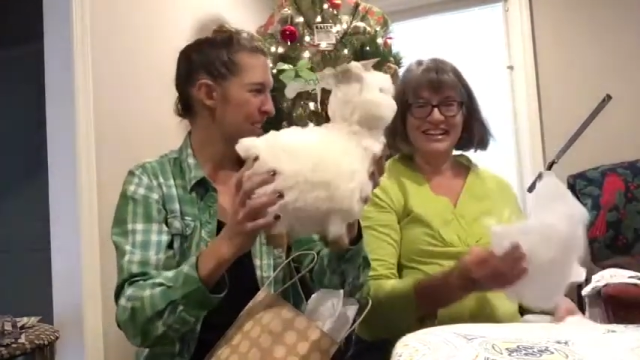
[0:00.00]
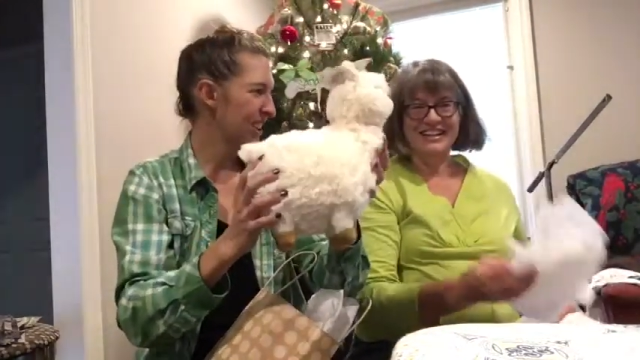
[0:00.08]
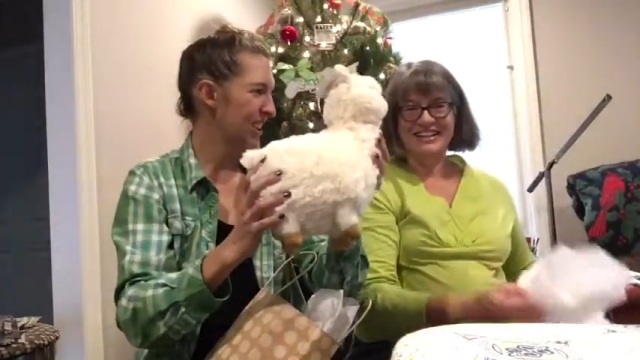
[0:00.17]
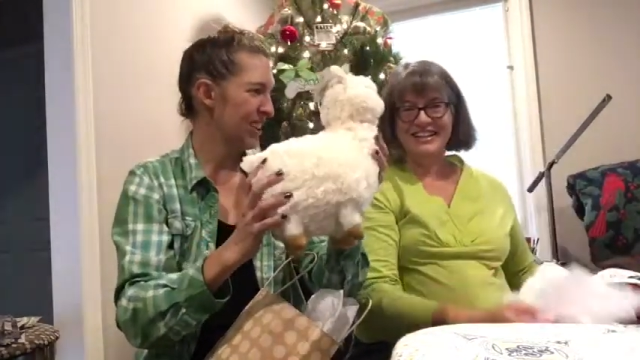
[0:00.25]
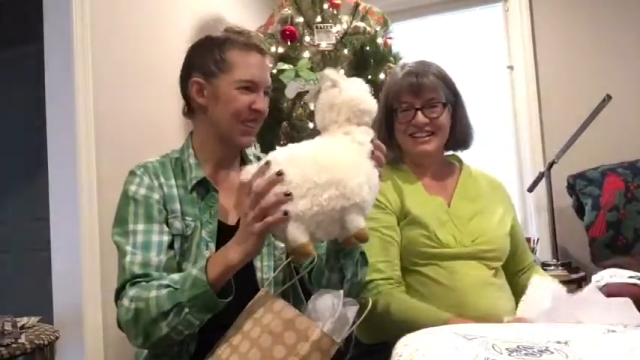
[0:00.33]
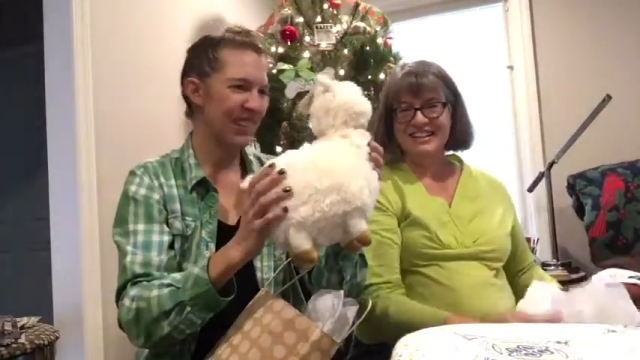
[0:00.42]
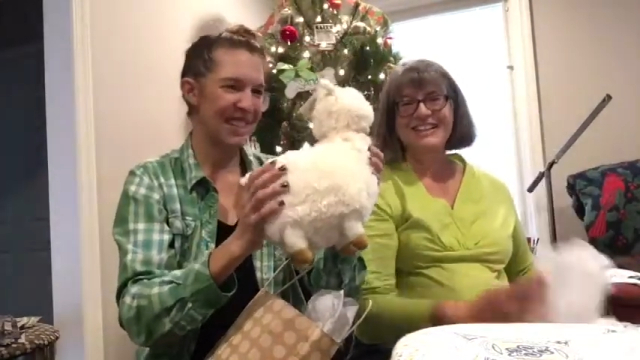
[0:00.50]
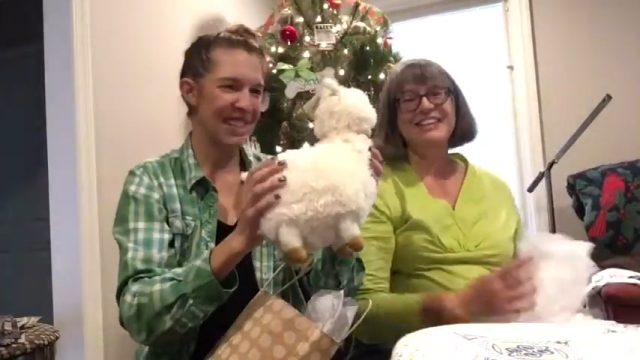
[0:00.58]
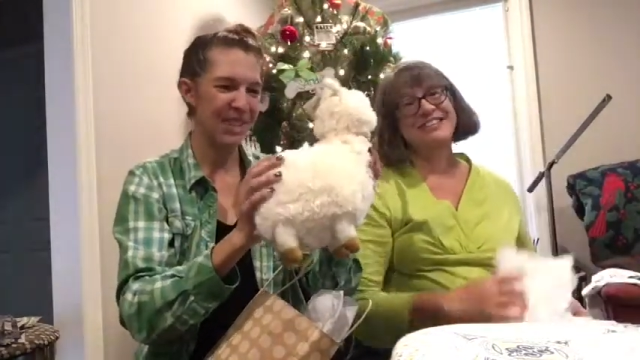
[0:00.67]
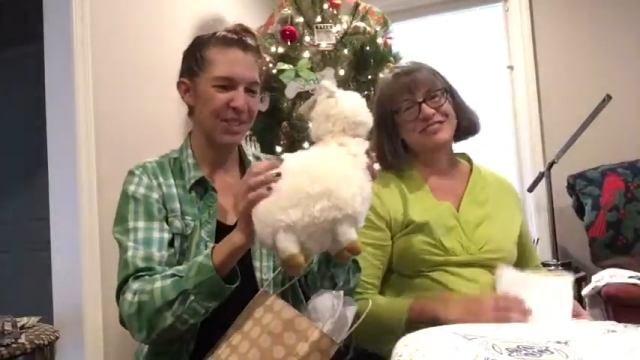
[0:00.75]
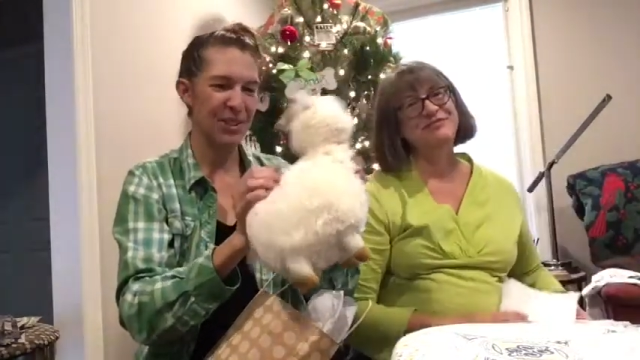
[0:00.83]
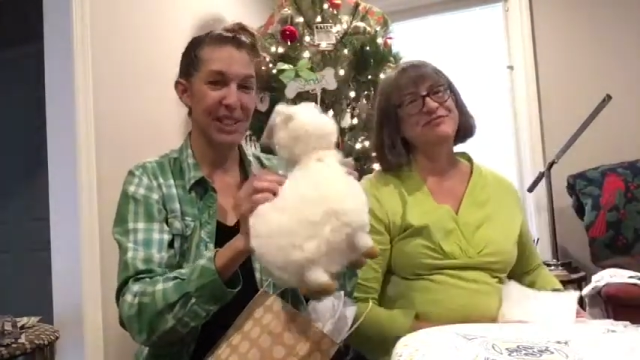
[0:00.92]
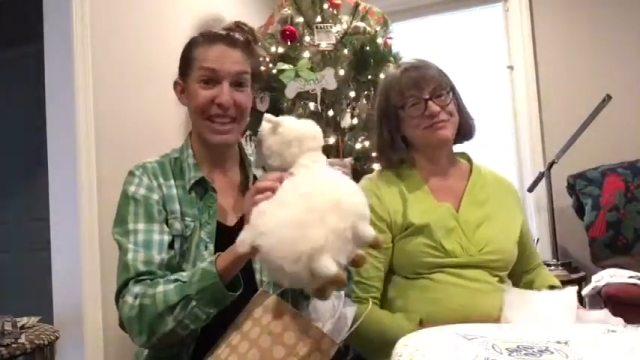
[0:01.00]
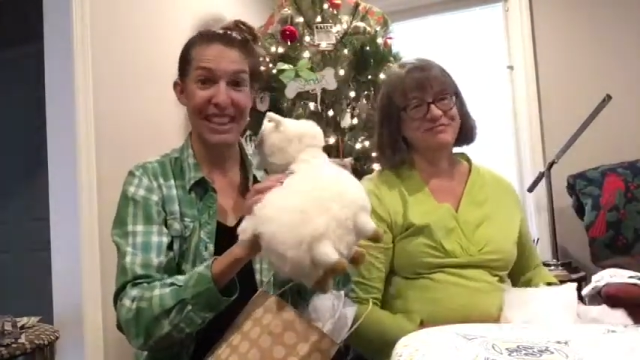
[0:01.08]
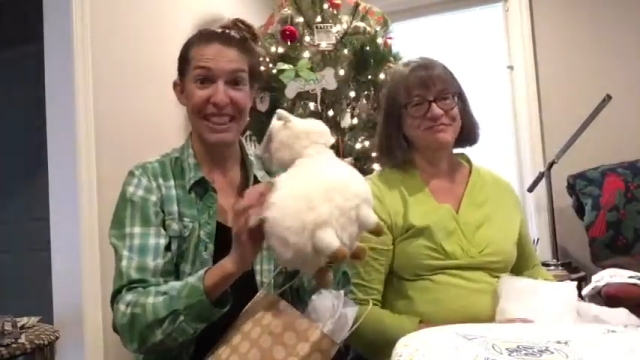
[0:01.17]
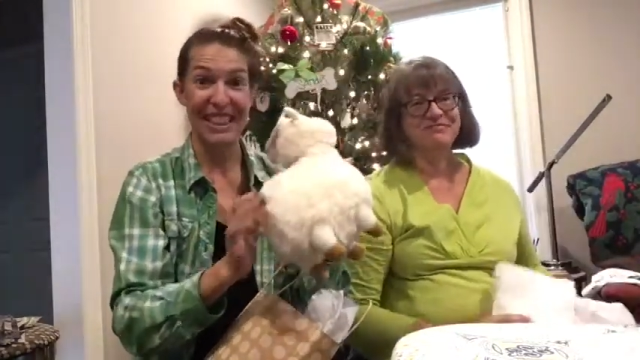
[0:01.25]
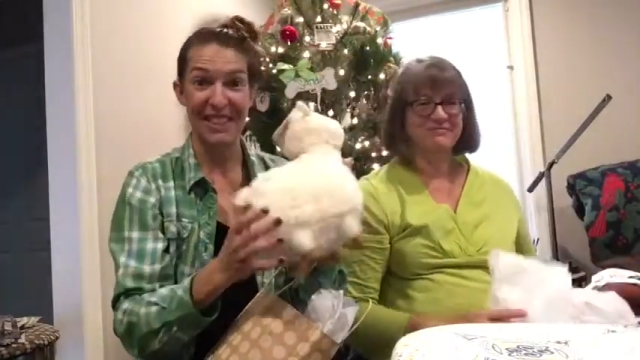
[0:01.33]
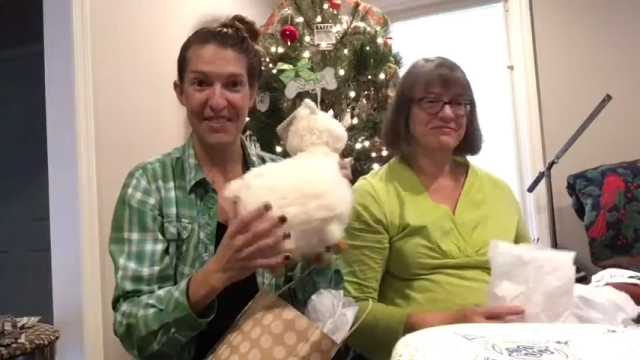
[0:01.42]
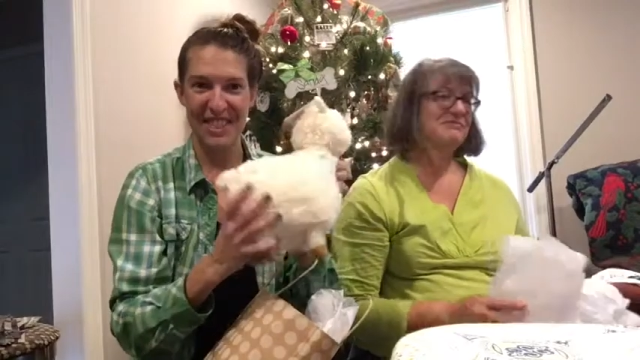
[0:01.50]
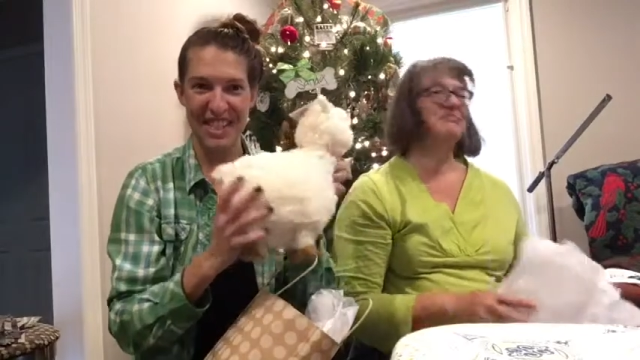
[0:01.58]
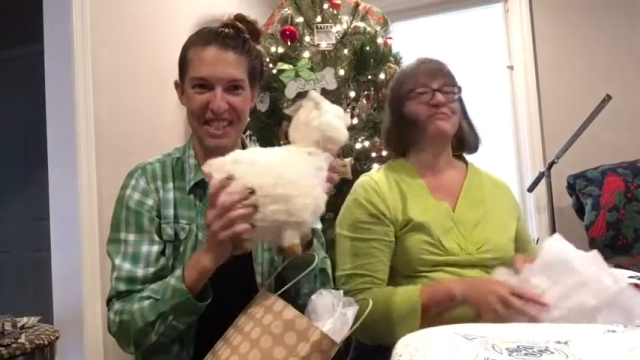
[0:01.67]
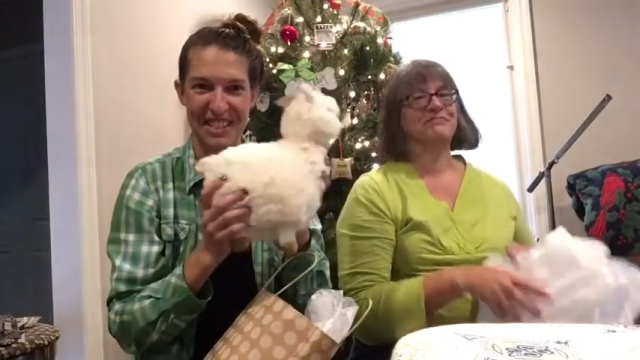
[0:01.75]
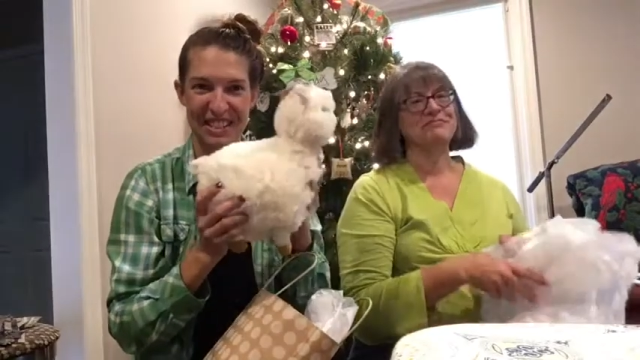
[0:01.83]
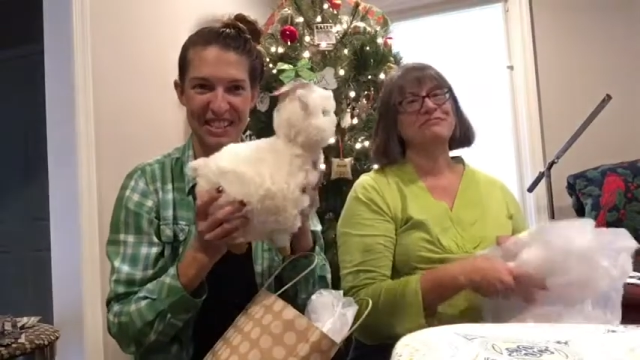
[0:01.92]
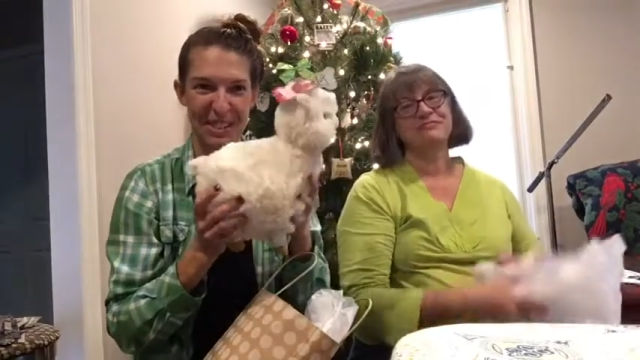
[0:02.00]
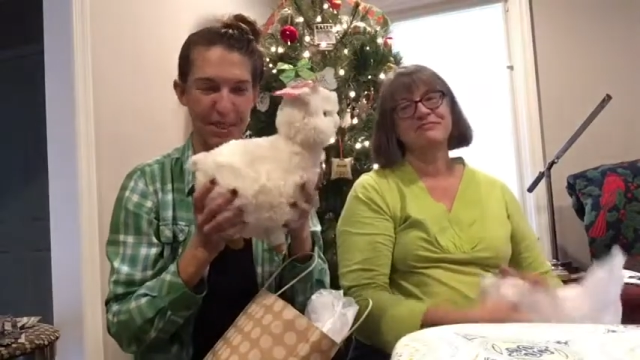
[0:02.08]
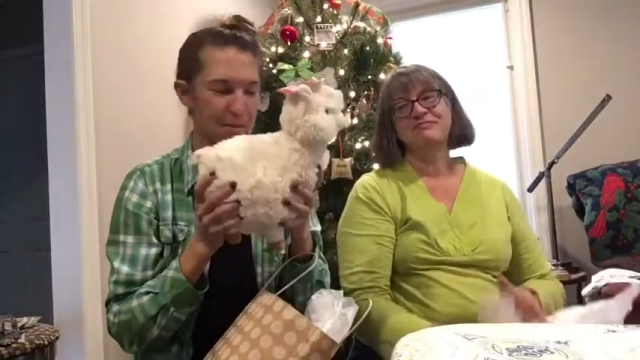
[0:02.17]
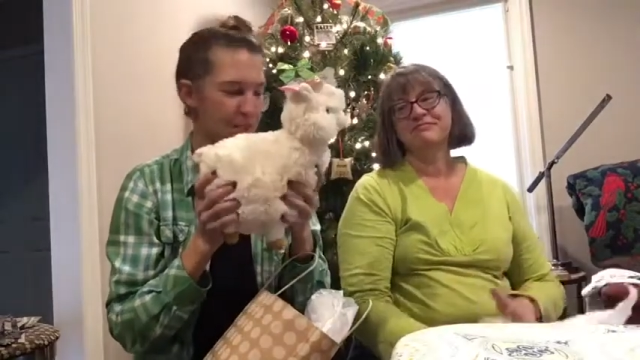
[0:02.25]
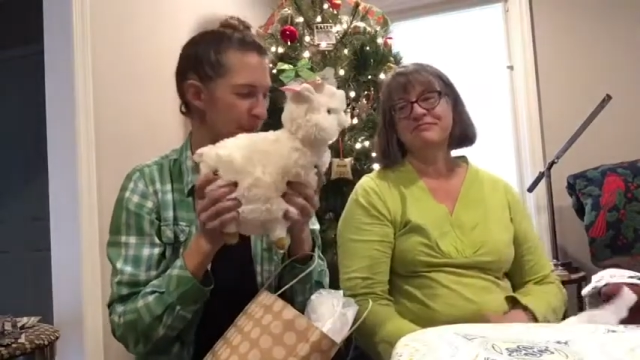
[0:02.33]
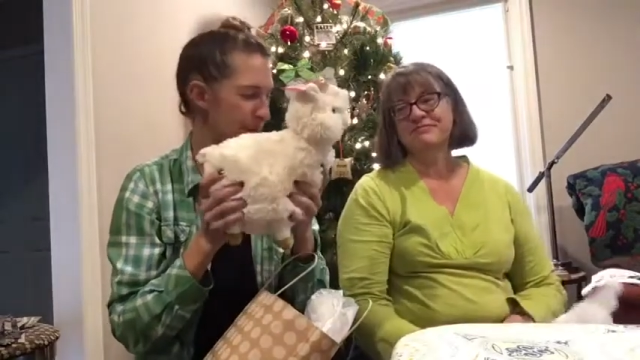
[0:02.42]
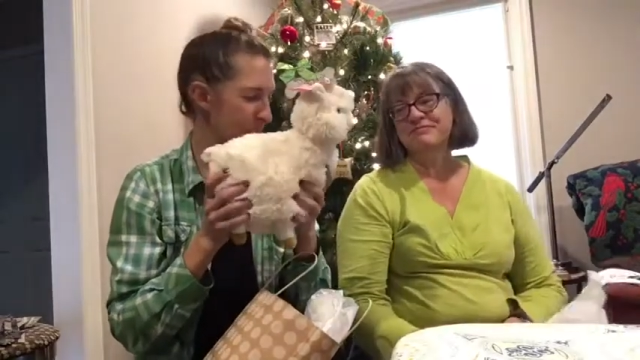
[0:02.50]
Speaker 1: dog also has this toy and loves it, so I'm sure